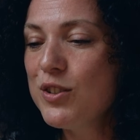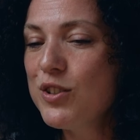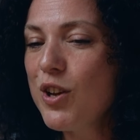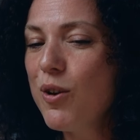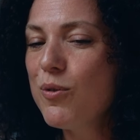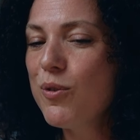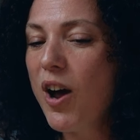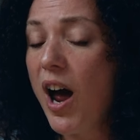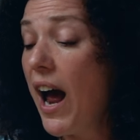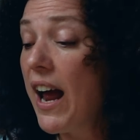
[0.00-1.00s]

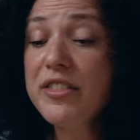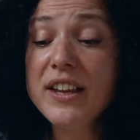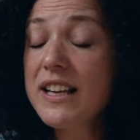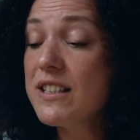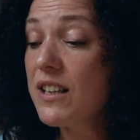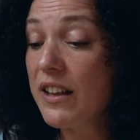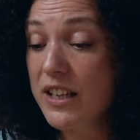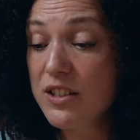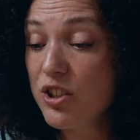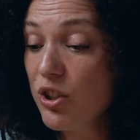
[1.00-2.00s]
so I, I, think it's I
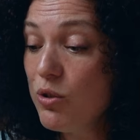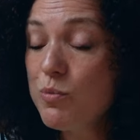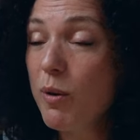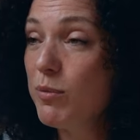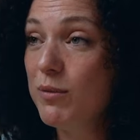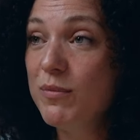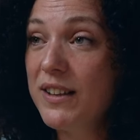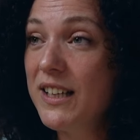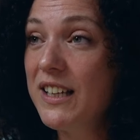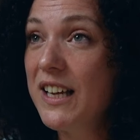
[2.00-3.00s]
think it's a huge problem.
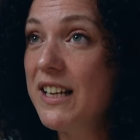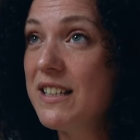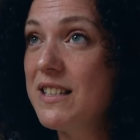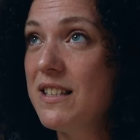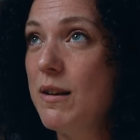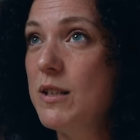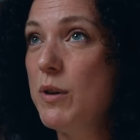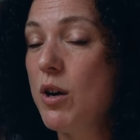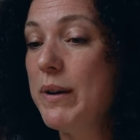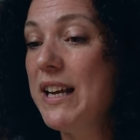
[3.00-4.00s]
I think it's it's
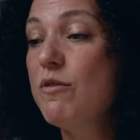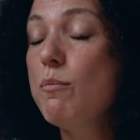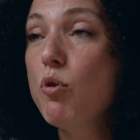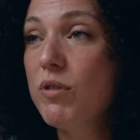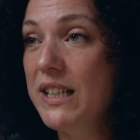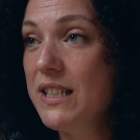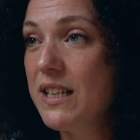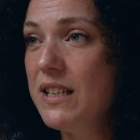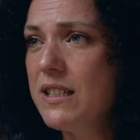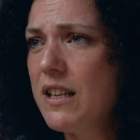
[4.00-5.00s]
becoming even more
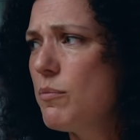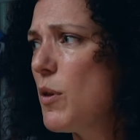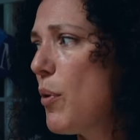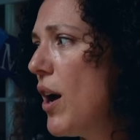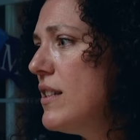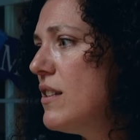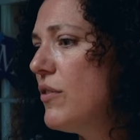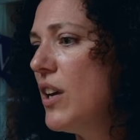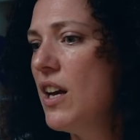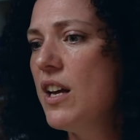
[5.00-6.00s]
elitist. The, the price
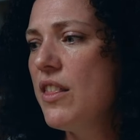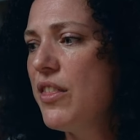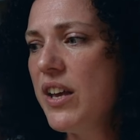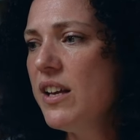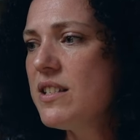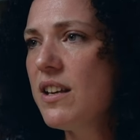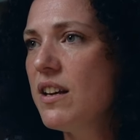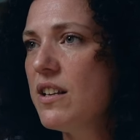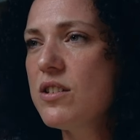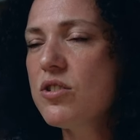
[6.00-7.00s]
of
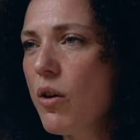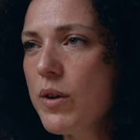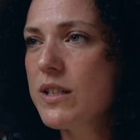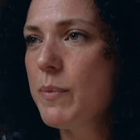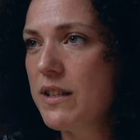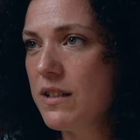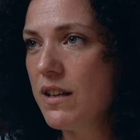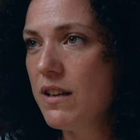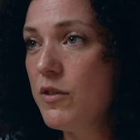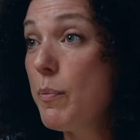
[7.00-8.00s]
theatre is so
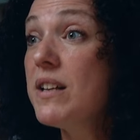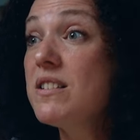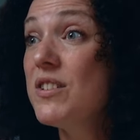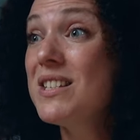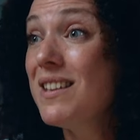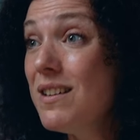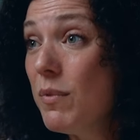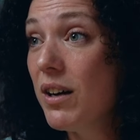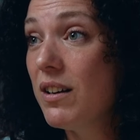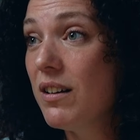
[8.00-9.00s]
expensive. The price of the
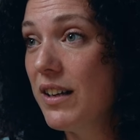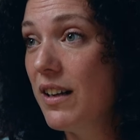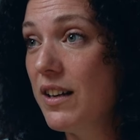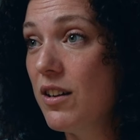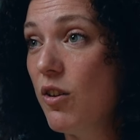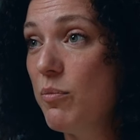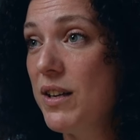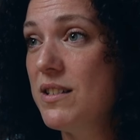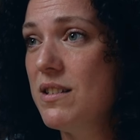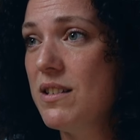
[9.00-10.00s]
cinema in a lot of
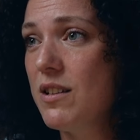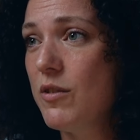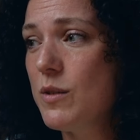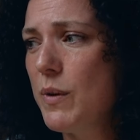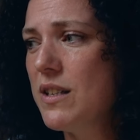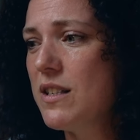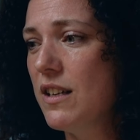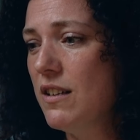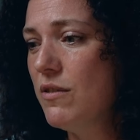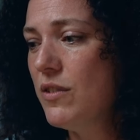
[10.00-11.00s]
places is so
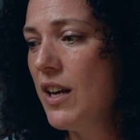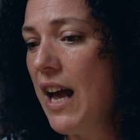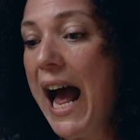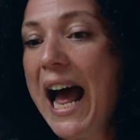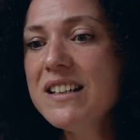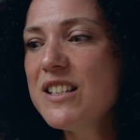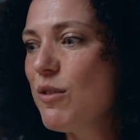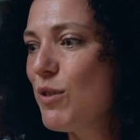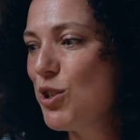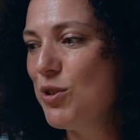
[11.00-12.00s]
expensive, and
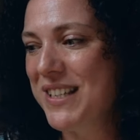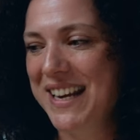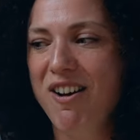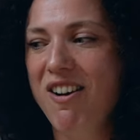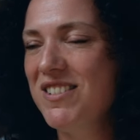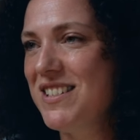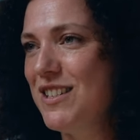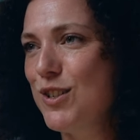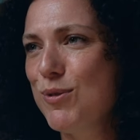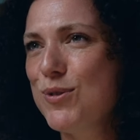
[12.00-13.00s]
they're reducing arts
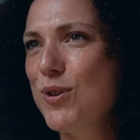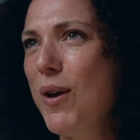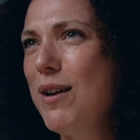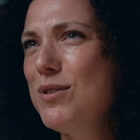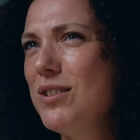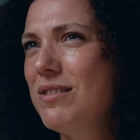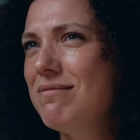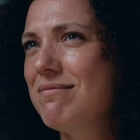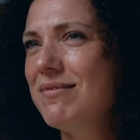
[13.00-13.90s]
in schools. So how do